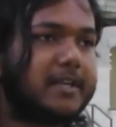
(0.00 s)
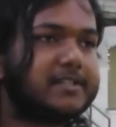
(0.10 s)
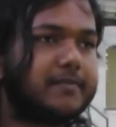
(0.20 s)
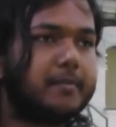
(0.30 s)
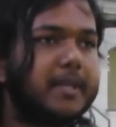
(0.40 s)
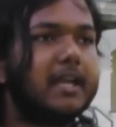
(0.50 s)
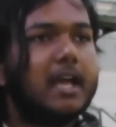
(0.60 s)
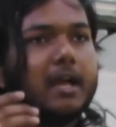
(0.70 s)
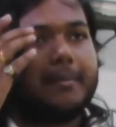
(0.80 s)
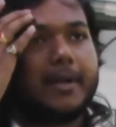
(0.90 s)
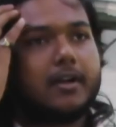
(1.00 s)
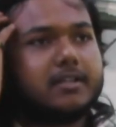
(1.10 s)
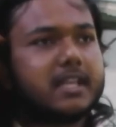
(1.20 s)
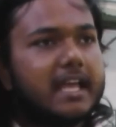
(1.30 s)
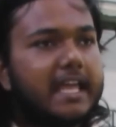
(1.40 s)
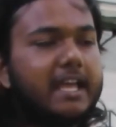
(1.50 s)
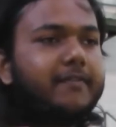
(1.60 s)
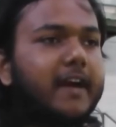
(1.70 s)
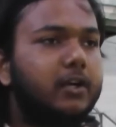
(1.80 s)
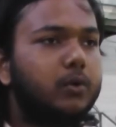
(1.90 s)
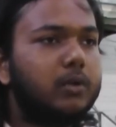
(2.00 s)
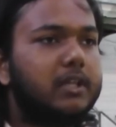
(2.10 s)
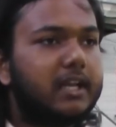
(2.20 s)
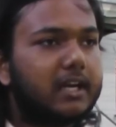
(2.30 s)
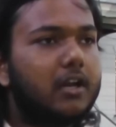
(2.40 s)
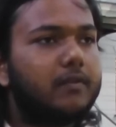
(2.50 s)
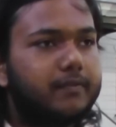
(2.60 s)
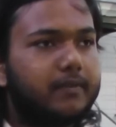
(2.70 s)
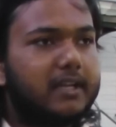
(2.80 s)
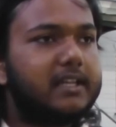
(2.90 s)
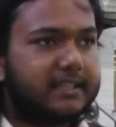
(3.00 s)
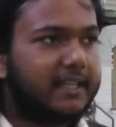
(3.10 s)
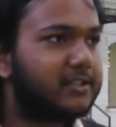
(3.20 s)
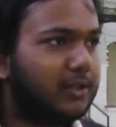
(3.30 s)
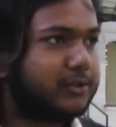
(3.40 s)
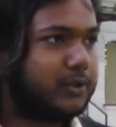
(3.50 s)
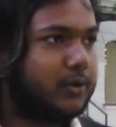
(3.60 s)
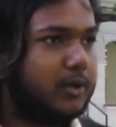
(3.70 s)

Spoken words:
for me because if I do little things also, no,